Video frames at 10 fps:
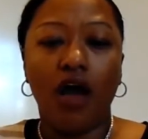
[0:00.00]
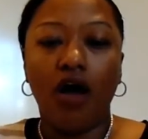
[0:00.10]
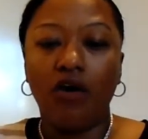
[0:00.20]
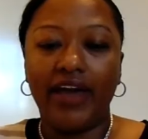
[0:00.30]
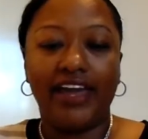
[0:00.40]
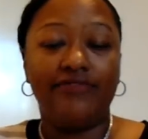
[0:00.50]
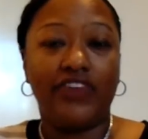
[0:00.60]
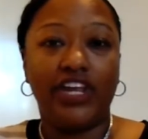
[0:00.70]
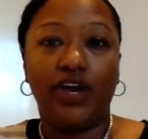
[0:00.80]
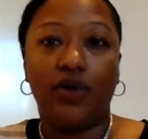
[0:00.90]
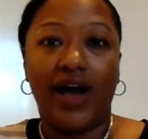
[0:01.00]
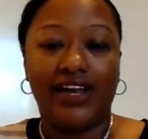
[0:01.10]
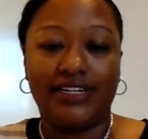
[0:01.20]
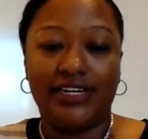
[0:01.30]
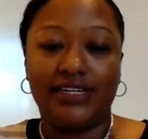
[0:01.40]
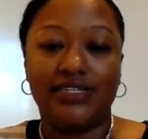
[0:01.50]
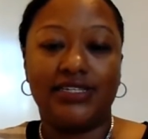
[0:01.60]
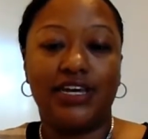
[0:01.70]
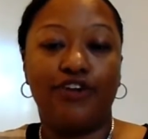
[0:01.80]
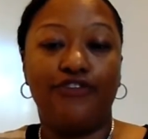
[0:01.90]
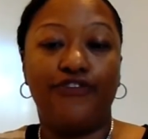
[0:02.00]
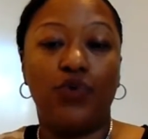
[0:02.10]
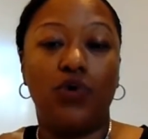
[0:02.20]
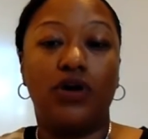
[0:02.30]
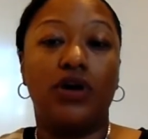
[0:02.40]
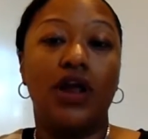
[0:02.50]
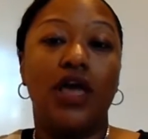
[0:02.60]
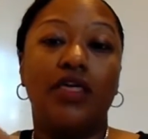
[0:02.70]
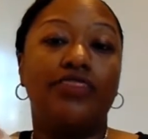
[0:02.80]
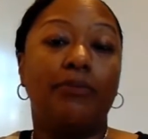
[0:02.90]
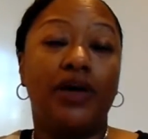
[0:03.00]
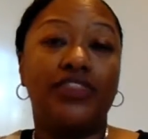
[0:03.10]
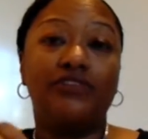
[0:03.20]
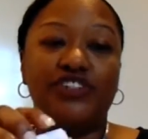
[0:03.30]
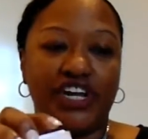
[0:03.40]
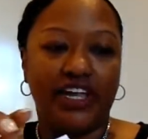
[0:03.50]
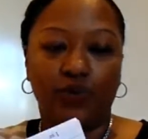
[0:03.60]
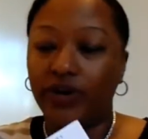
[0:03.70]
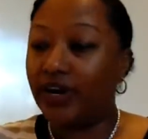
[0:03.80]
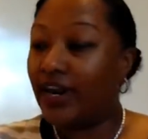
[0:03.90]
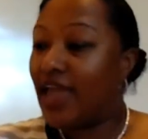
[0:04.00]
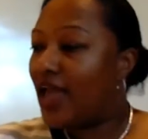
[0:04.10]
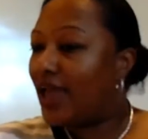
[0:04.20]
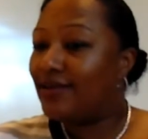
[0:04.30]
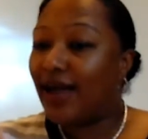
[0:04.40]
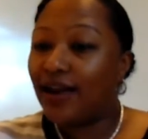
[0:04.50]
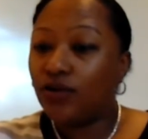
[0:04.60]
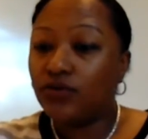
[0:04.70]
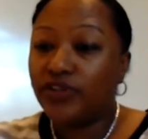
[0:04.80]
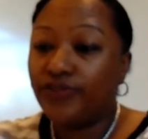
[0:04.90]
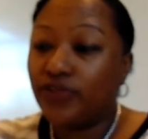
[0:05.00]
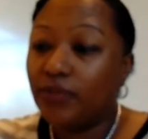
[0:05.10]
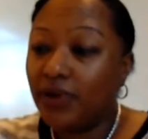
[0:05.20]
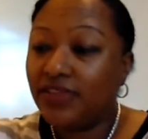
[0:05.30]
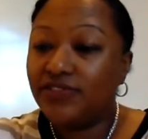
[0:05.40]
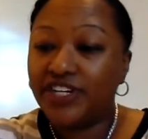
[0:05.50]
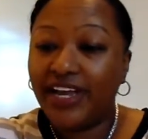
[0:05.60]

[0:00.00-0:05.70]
all 8 video ideas for the month of January. And not only for the month of